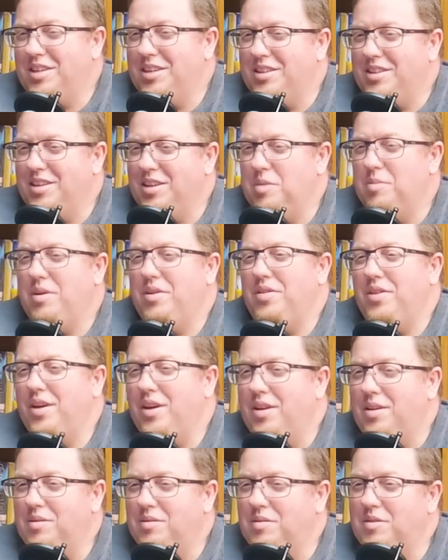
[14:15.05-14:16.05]
kind of think yeah. about
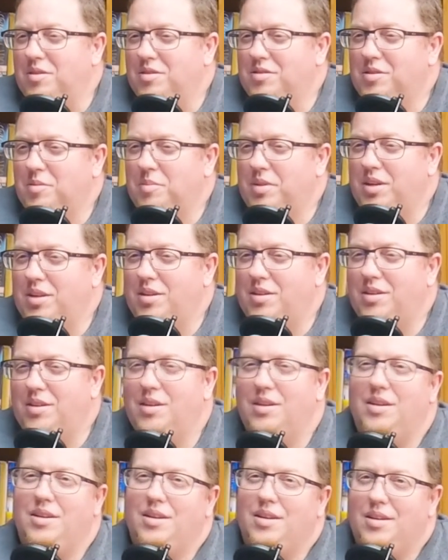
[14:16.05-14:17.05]
that. Yeah. Because I mean,
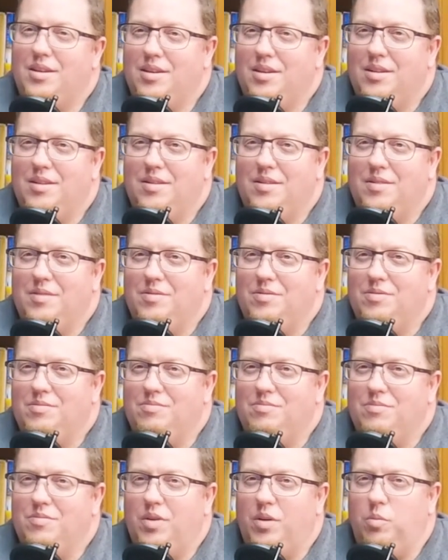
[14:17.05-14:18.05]

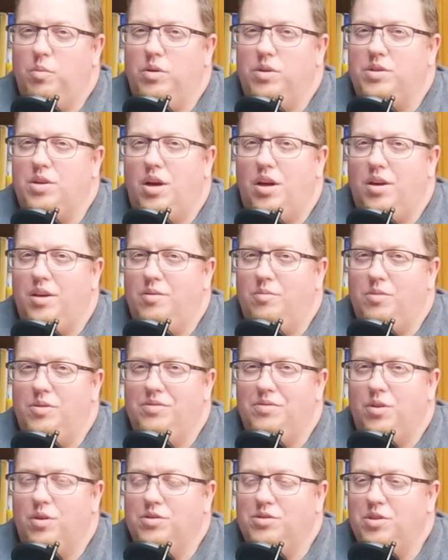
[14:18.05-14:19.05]
like we we're talking,
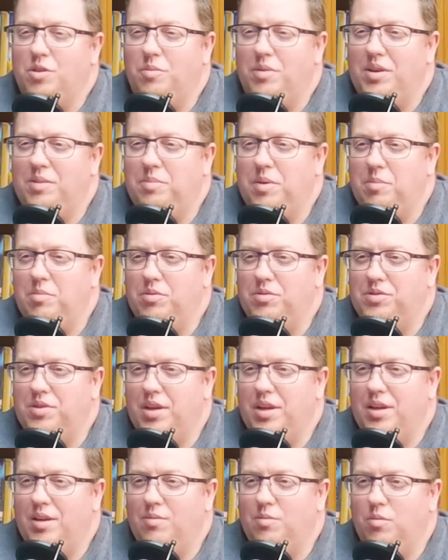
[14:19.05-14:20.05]
we've heard so many people
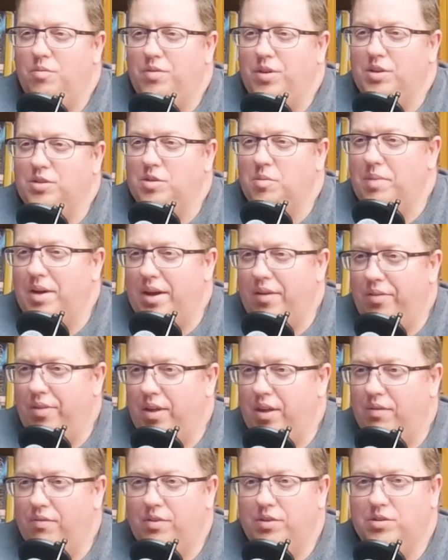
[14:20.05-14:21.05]
say, "Well, fear's a bad
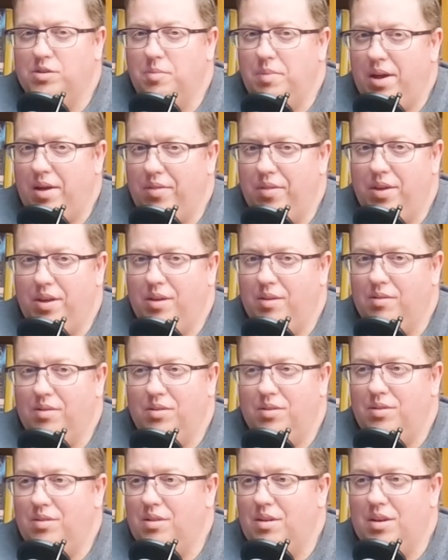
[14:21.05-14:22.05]
thing. Fear's a bad thing."
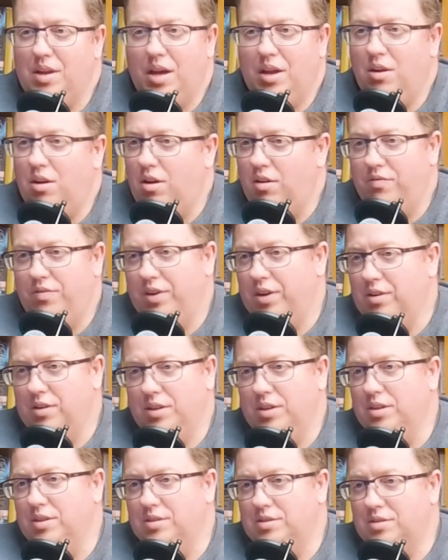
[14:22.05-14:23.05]
Not all fear
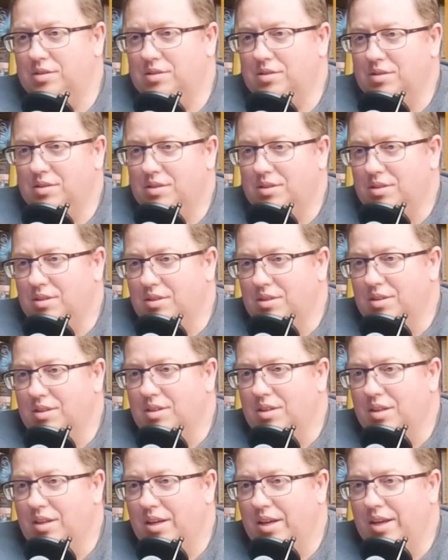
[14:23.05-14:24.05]
is,
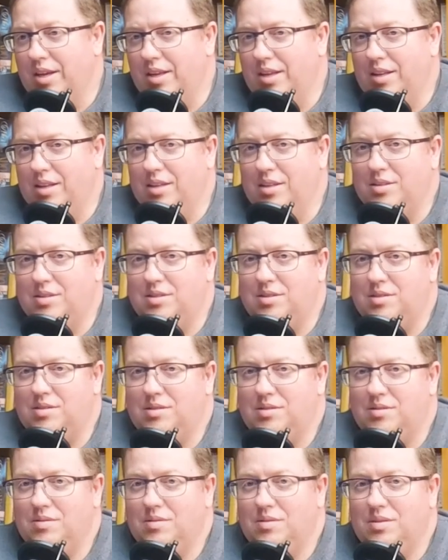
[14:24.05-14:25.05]
and
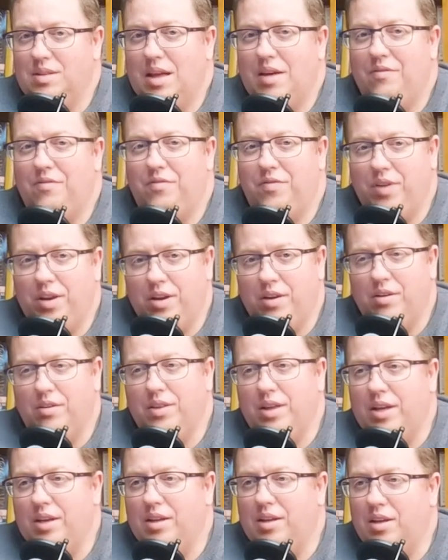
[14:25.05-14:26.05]
it's that fear
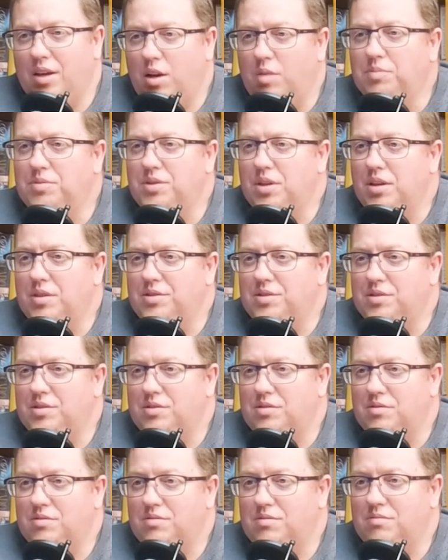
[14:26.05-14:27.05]
that helps
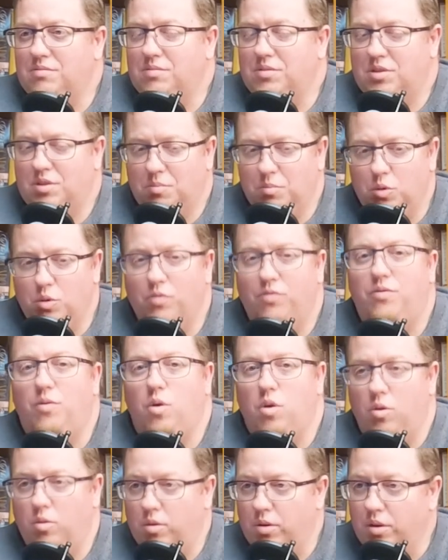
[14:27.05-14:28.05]
us to move
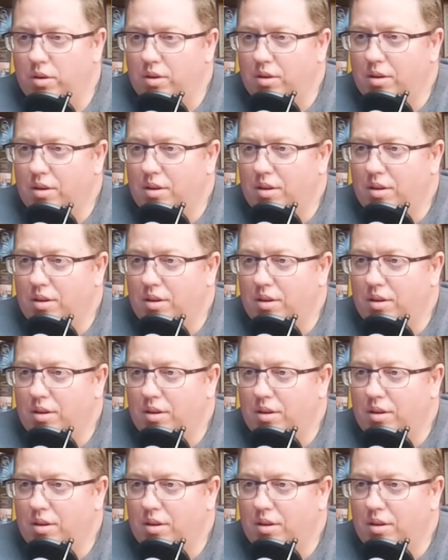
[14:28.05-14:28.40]
forward,